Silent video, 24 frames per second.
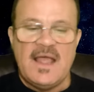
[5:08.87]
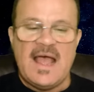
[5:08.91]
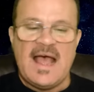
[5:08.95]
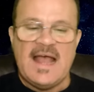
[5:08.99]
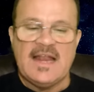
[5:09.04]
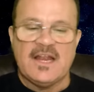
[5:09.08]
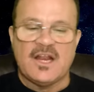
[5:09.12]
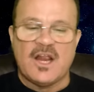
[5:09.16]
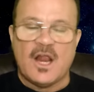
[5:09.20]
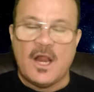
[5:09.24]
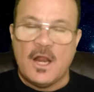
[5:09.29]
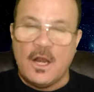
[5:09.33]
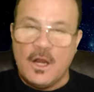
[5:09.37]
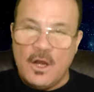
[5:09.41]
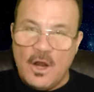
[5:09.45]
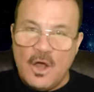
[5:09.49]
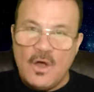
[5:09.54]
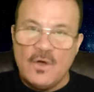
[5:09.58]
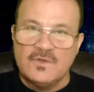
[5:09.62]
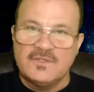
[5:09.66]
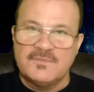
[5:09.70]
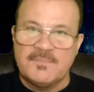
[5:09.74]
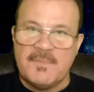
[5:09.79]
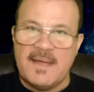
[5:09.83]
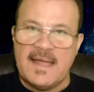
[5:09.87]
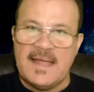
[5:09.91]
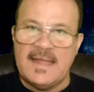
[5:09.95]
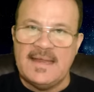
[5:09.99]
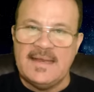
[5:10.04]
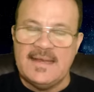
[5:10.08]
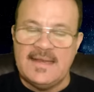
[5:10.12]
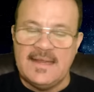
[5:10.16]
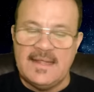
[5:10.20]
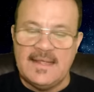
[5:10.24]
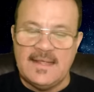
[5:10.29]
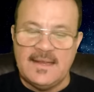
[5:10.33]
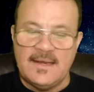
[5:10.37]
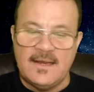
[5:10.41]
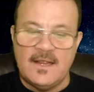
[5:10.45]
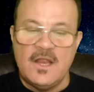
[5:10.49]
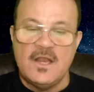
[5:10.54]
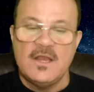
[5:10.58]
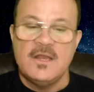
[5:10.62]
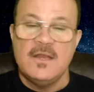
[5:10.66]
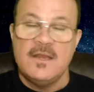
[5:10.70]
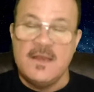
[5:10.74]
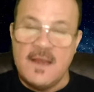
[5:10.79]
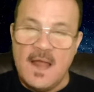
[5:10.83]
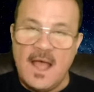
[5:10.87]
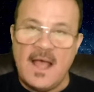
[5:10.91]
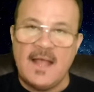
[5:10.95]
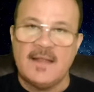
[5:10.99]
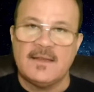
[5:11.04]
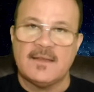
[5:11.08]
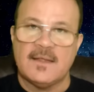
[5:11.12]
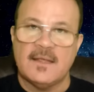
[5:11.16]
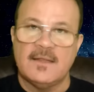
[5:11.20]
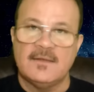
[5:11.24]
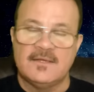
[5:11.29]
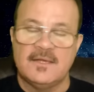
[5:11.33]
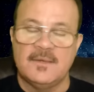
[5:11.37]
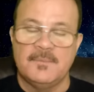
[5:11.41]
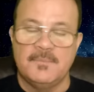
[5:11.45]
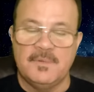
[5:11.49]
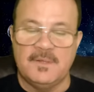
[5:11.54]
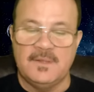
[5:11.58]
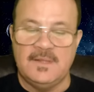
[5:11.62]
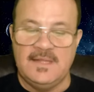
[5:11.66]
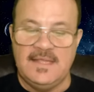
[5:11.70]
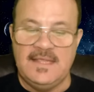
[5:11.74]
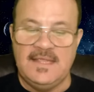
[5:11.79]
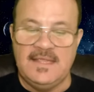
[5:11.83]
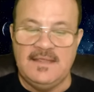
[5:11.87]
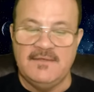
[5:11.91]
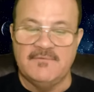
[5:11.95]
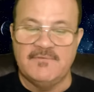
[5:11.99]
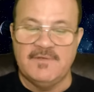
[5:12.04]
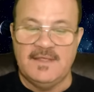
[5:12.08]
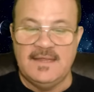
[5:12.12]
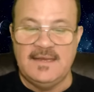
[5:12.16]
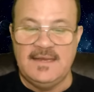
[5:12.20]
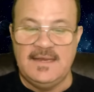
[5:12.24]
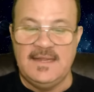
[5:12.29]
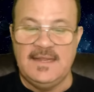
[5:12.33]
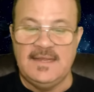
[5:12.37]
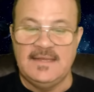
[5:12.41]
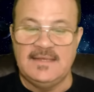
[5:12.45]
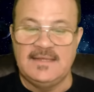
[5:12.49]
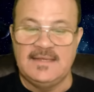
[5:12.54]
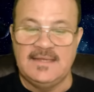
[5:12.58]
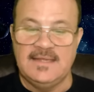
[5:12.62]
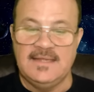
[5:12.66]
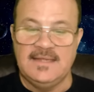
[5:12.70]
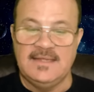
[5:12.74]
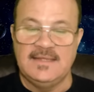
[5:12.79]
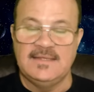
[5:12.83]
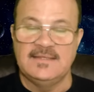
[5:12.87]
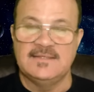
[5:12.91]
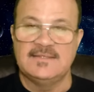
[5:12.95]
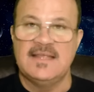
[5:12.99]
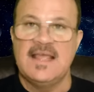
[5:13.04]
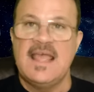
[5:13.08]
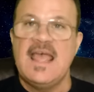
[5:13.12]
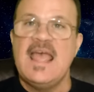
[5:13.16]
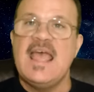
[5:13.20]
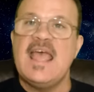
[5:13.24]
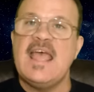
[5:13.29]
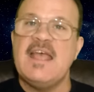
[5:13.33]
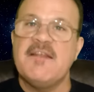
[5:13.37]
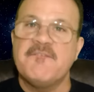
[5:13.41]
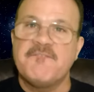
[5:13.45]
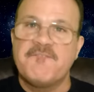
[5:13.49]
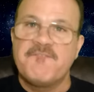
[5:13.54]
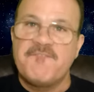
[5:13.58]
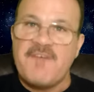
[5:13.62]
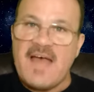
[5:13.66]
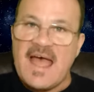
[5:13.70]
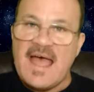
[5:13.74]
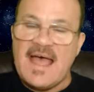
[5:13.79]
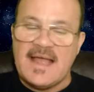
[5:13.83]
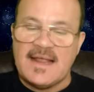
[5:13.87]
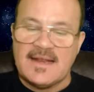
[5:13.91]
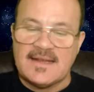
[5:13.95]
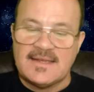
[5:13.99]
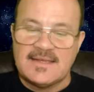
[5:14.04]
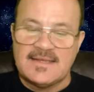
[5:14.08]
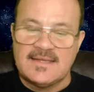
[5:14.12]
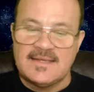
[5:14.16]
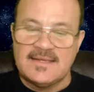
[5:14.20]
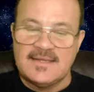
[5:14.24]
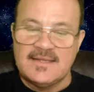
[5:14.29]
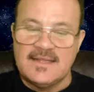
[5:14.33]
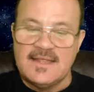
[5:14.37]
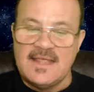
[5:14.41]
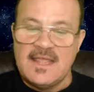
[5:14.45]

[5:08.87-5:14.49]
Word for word: and close minded not to believe in ETs. In fact,